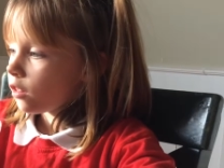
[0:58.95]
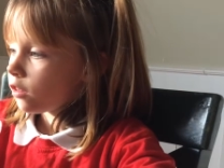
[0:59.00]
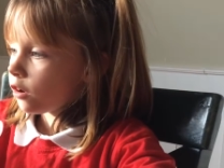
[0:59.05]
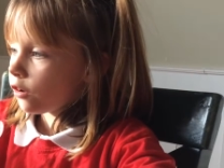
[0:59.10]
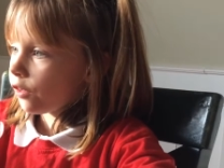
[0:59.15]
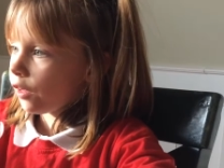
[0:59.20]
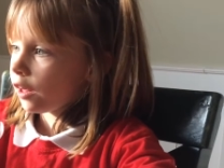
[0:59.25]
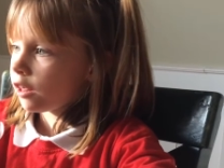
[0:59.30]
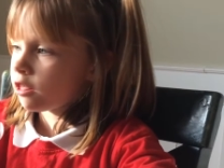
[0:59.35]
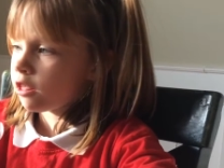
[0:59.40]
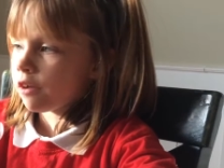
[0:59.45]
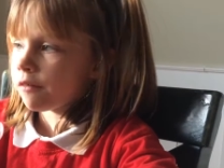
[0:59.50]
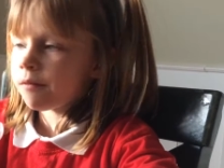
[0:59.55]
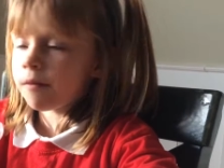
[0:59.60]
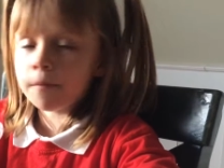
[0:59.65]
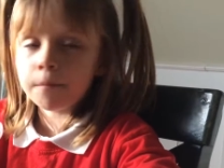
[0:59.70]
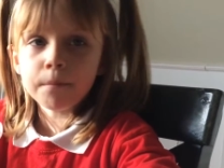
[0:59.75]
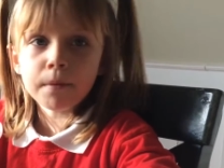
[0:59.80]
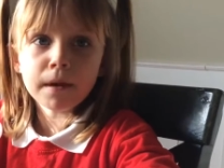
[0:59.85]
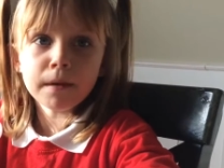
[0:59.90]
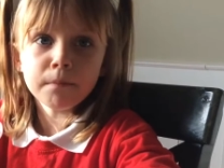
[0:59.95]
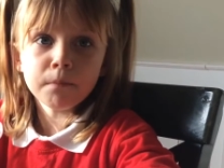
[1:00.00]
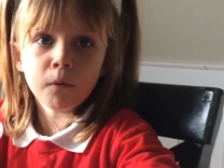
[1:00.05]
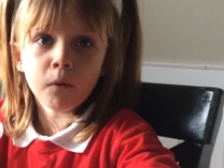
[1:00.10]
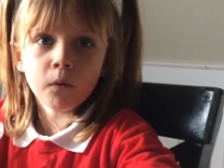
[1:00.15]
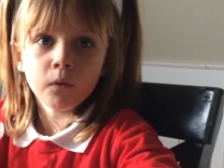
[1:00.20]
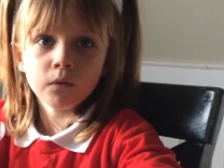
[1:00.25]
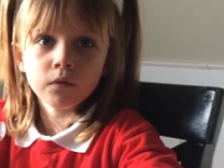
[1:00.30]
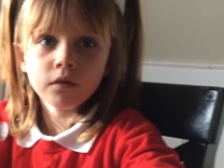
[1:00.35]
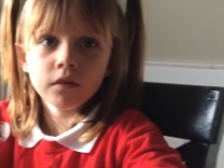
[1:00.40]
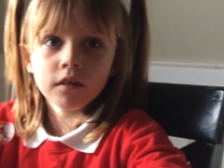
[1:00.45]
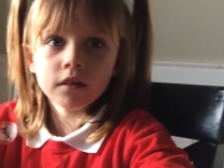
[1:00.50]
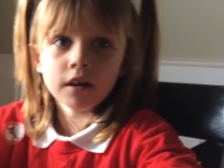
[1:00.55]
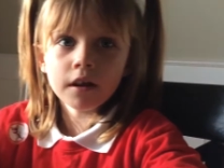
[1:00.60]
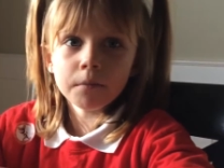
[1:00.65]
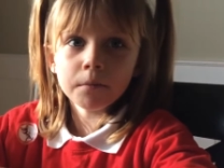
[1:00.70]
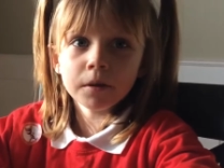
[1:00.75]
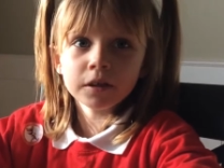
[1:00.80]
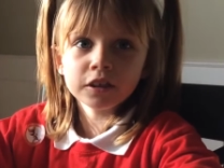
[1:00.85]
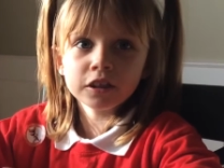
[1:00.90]
there's like different people. Did
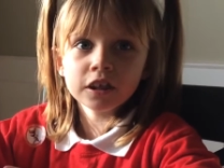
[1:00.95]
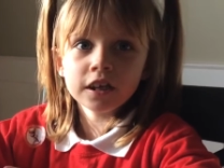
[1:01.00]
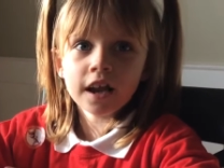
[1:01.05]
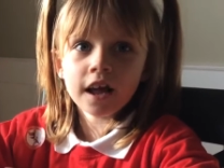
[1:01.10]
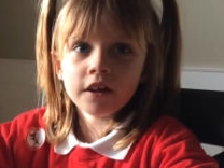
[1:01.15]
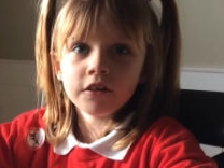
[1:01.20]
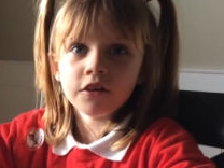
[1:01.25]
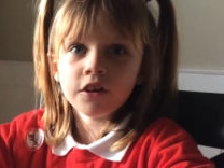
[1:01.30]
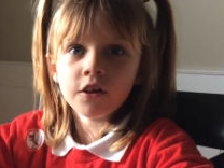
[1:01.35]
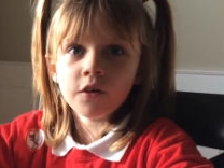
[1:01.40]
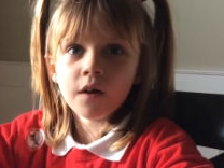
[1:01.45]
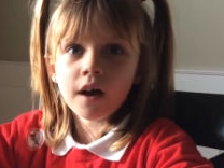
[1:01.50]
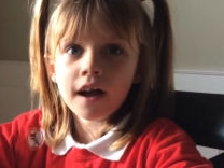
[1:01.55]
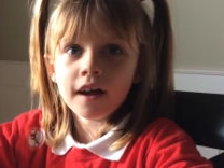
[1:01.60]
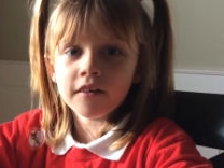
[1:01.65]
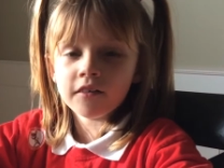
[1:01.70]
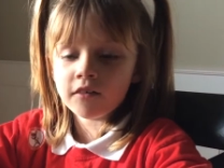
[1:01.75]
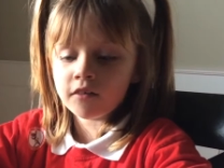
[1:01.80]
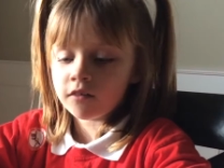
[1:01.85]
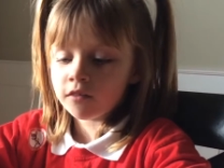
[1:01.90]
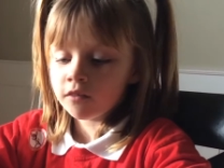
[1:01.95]
I mention that to you guys?